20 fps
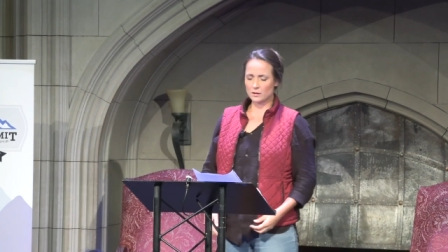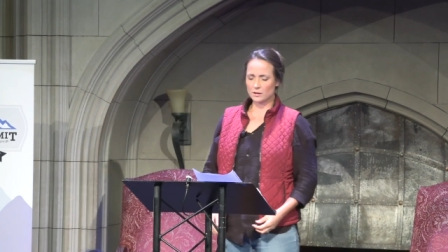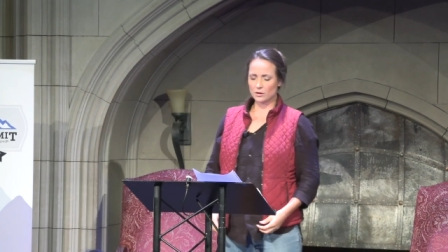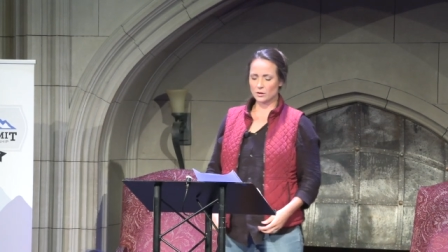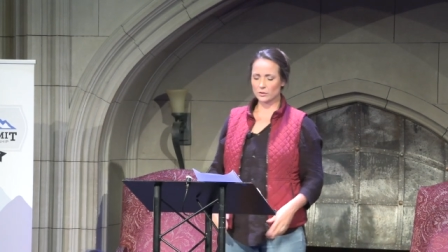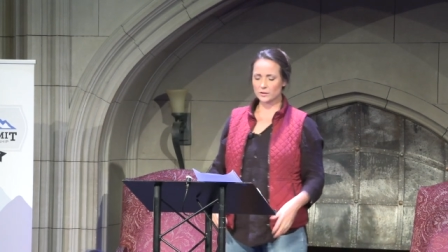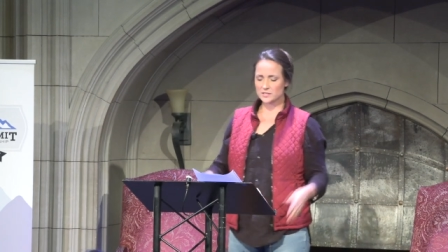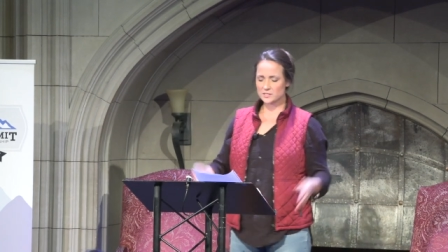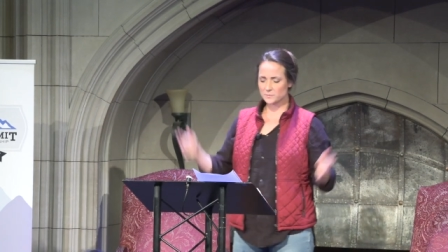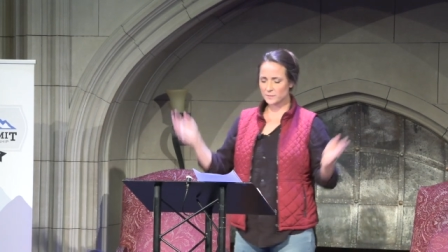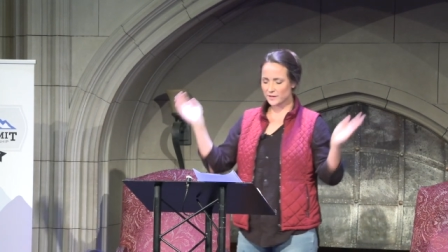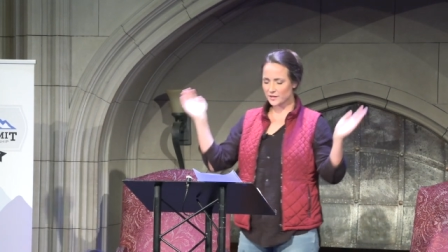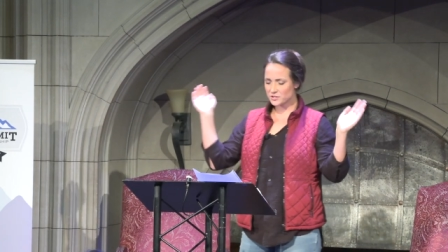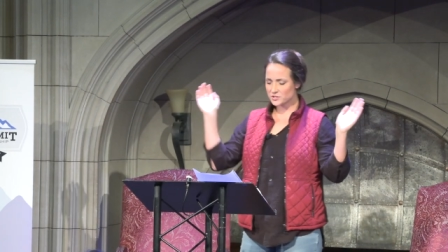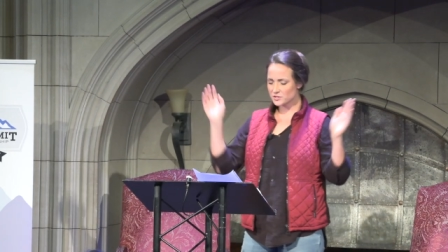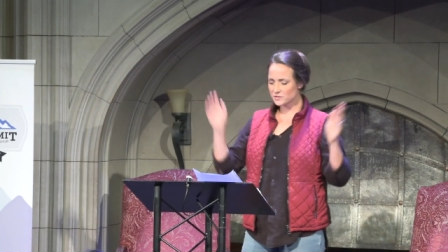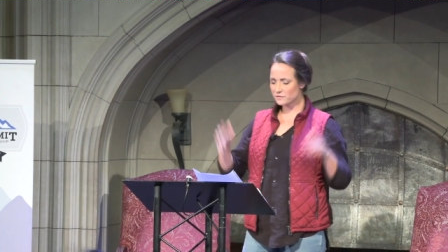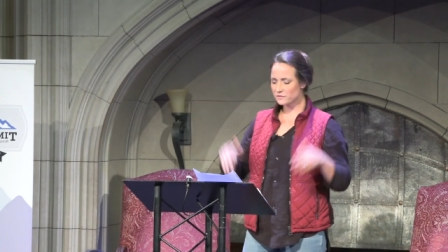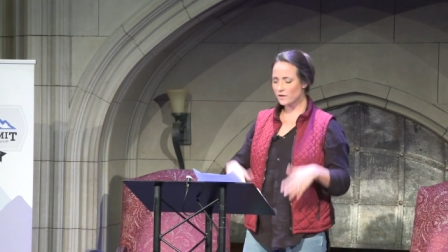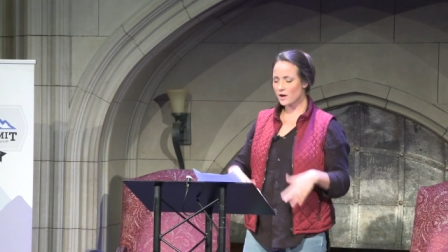Holy Spirit,
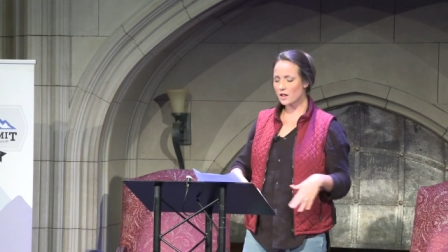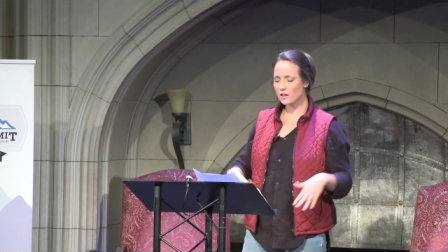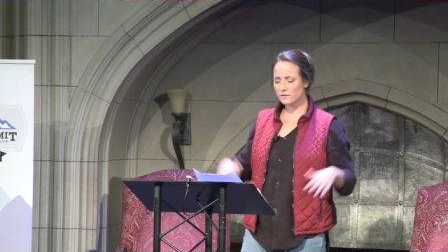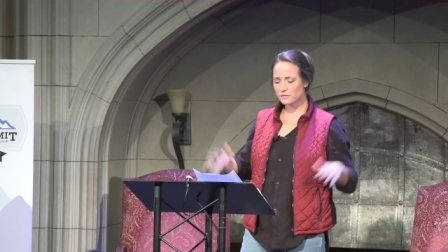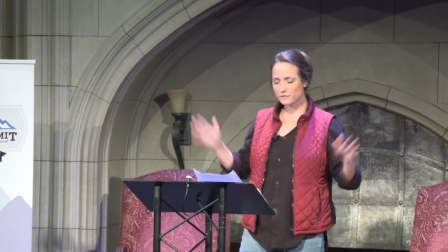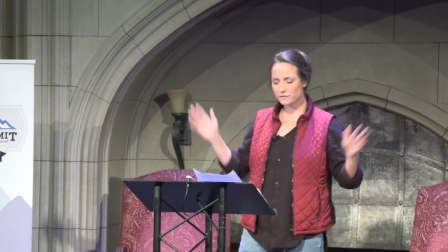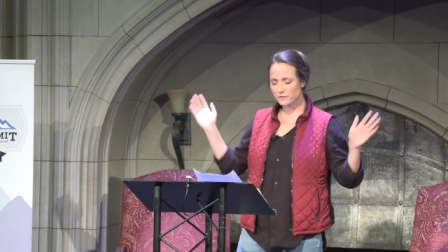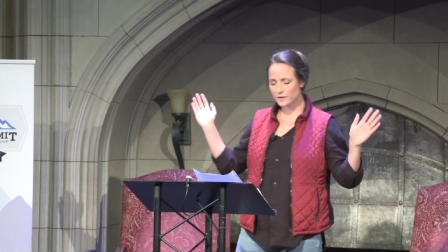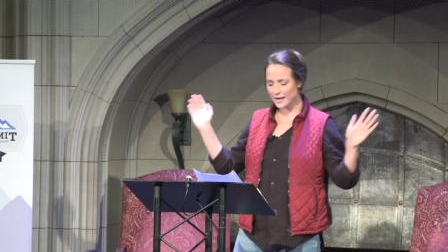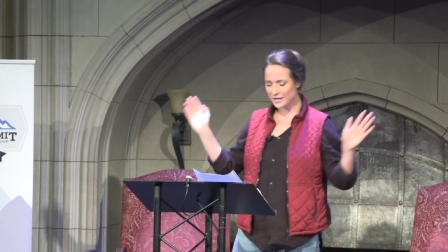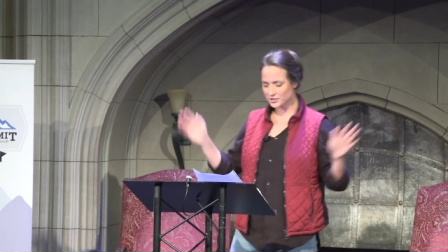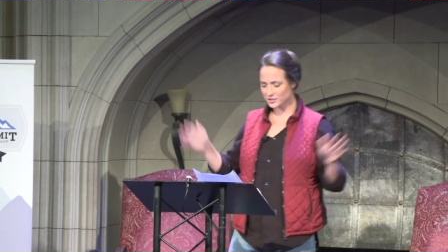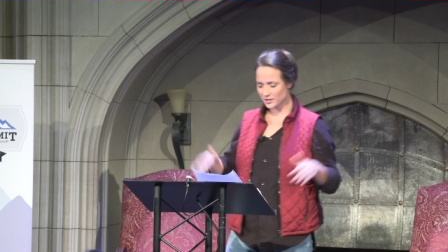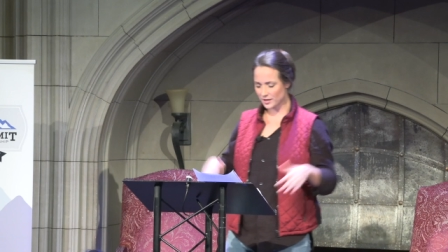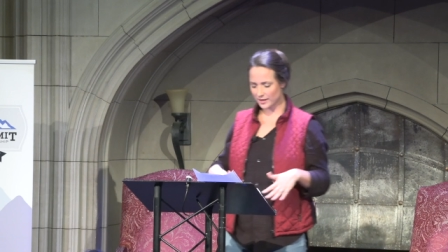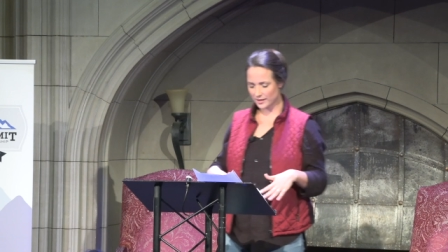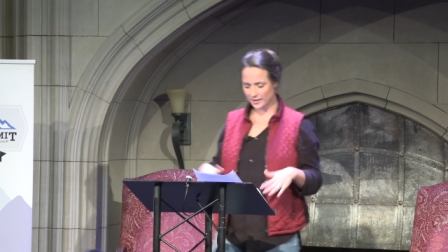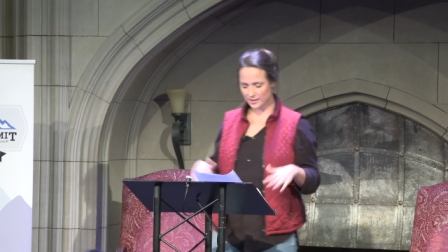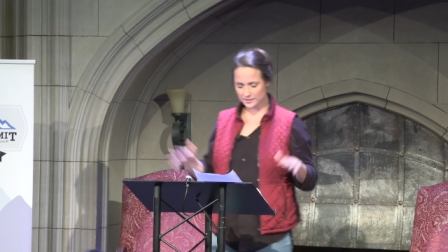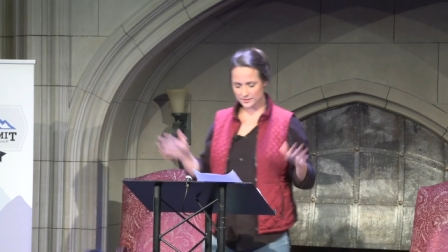just fall afresh
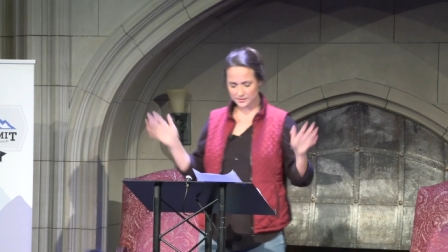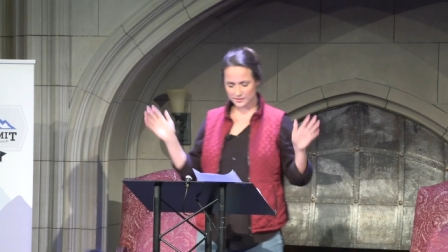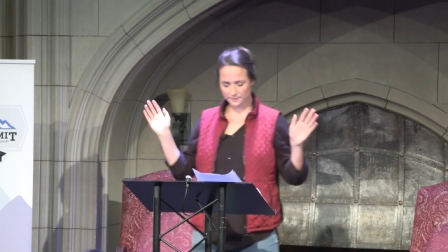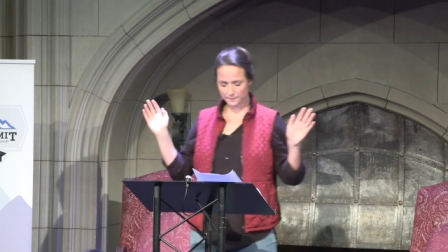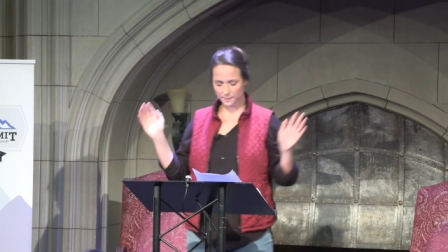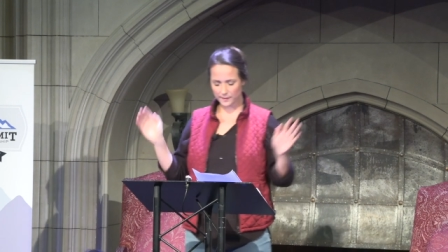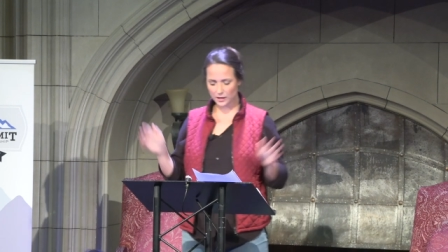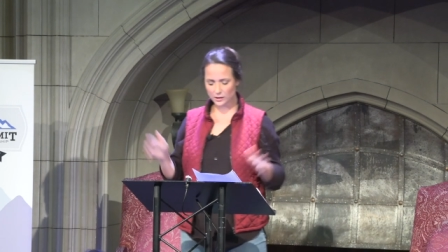on us.